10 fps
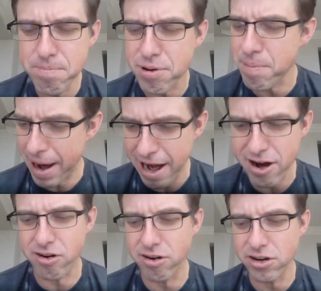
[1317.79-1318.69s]

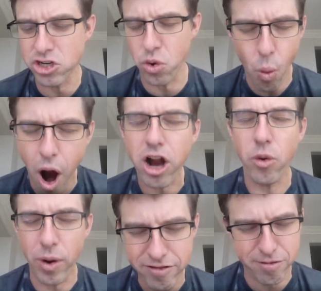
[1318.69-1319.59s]
prepared to walk
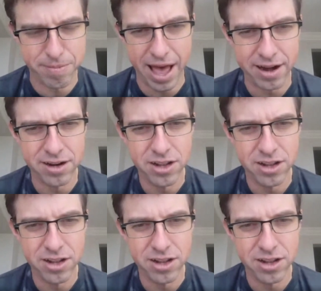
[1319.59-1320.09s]
away from that